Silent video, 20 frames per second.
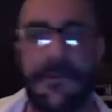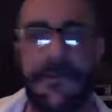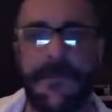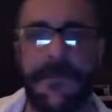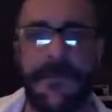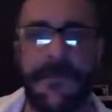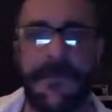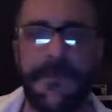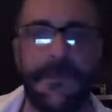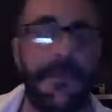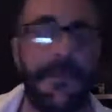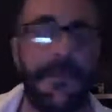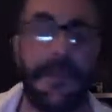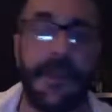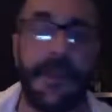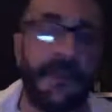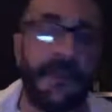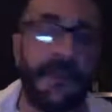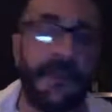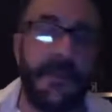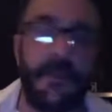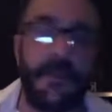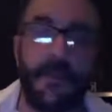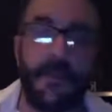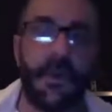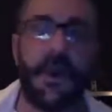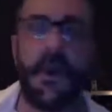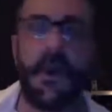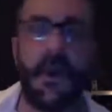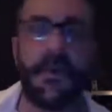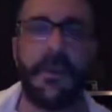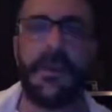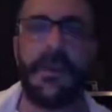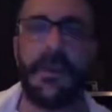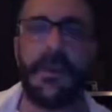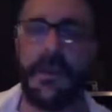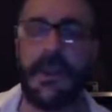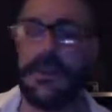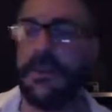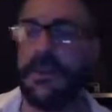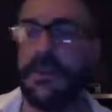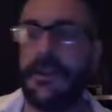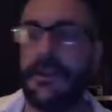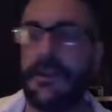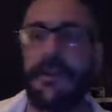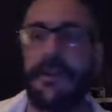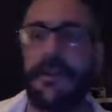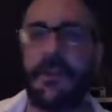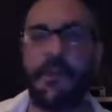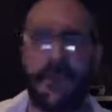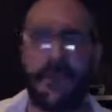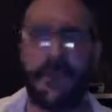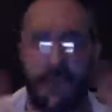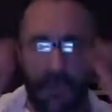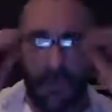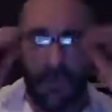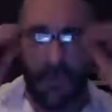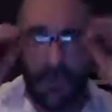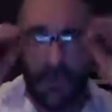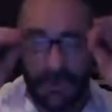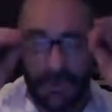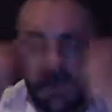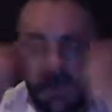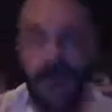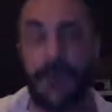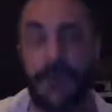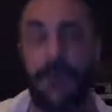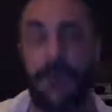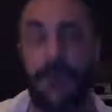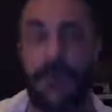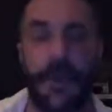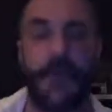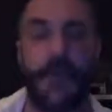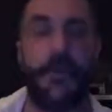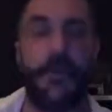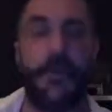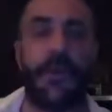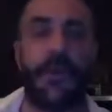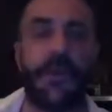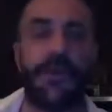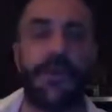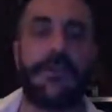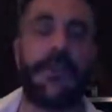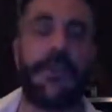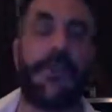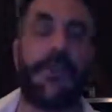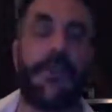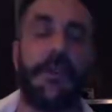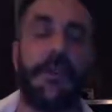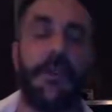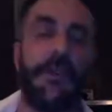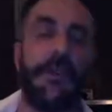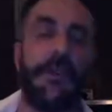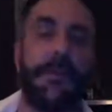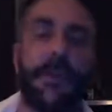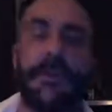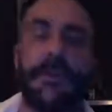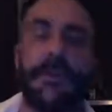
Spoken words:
None of it. We're all connected all over the world, and we are one soul with many different